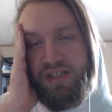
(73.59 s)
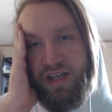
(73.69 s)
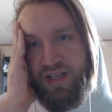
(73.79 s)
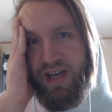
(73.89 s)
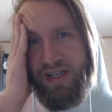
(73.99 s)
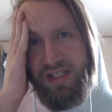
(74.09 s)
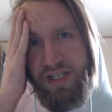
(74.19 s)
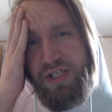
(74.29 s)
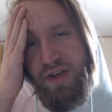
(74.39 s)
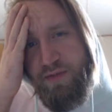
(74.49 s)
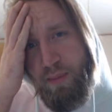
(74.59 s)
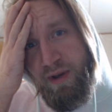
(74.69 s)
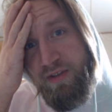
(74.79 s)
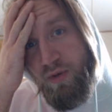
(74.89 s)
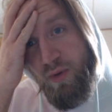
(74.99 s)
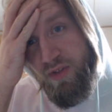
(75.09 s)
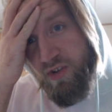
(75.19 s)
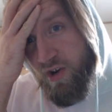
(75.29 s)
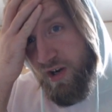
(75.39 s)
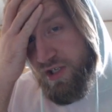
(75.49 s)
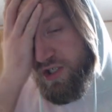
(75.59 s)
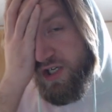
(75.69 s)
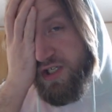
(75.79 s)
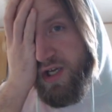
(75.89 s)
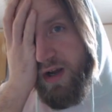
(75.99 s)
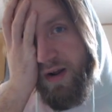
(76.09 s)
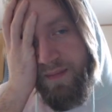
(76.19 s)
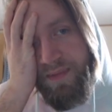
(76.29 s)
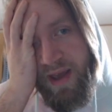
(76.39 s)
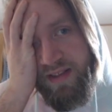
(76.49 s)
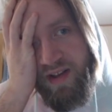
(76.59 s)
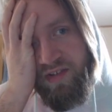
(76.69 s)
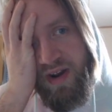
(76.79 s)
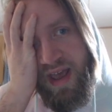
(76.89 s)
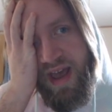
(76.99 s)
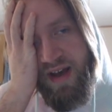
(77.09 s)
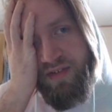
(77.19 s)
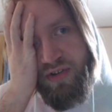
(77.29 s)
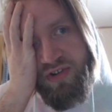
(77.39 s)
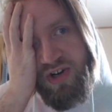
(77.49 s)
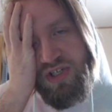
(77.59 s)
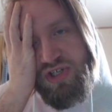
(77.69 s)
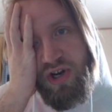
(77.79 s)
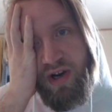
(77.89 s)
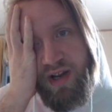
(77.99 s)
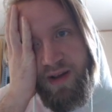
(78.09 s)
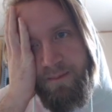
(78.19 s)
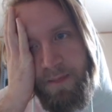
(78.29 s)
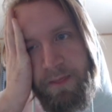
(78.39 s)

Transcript: Like, it kind of sucks you have to play 2 of this card just because it doesn't have a search target.